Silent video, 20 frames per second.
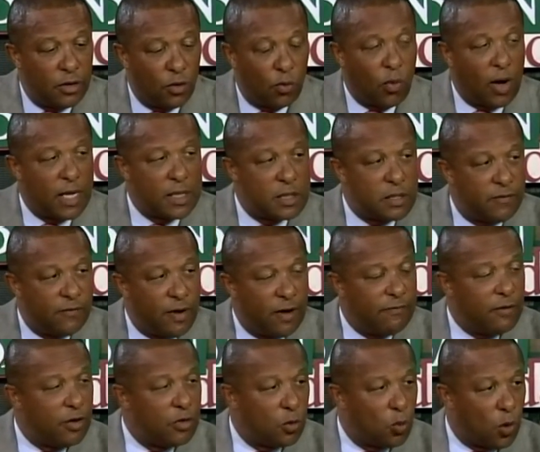rights
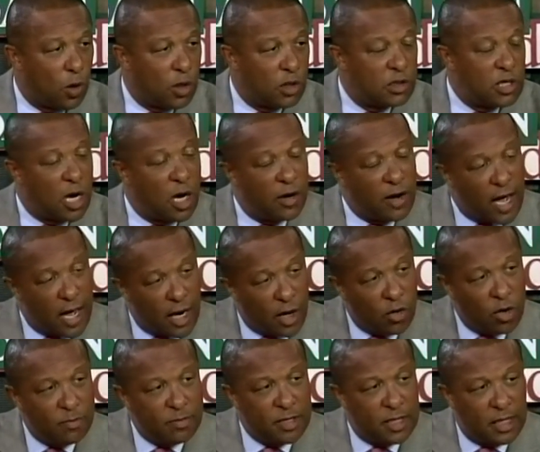of other workers
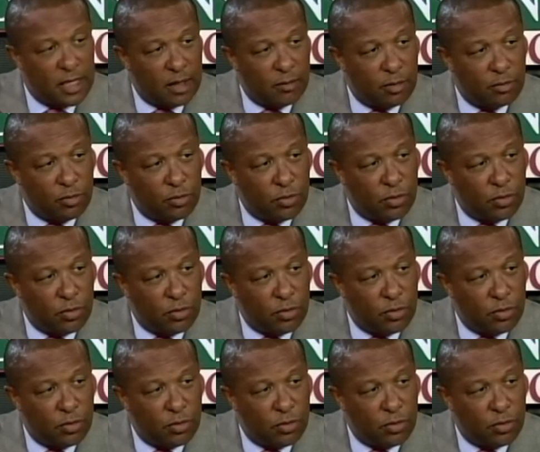higher up in the labor pool?